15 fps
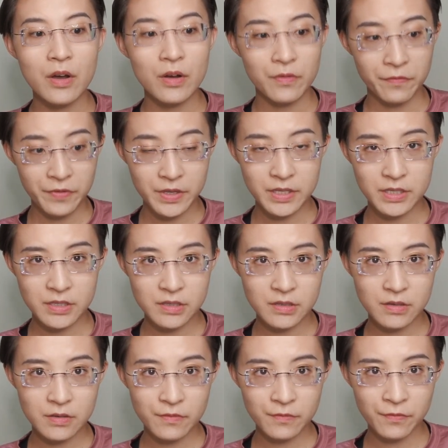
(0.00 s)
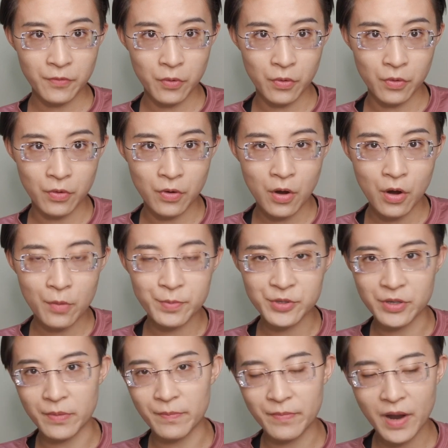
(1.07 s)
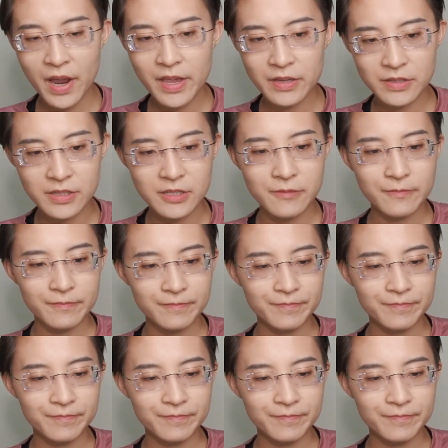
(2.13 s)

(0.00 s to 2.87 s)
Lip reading: fees for option buyers.